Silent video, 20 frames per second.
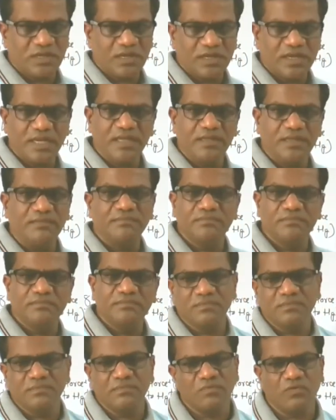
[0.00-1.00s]
Again,
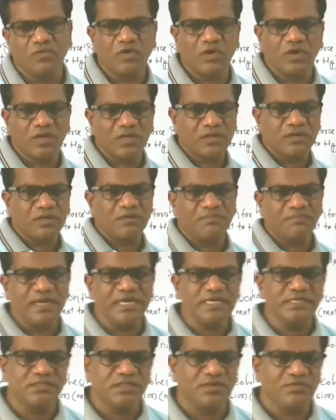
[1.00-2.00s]
water
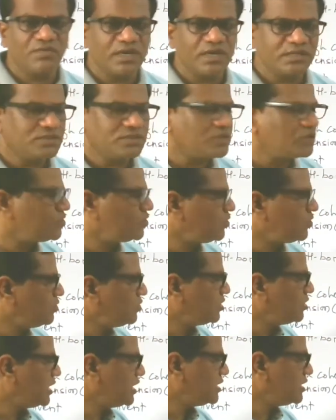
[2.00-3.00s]
plays a vital
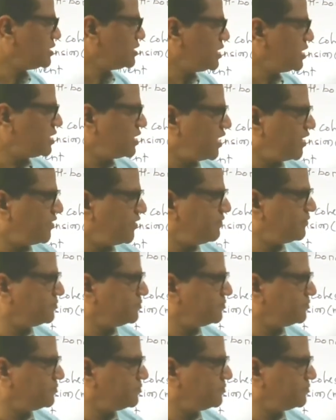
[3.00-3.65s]
role in their life.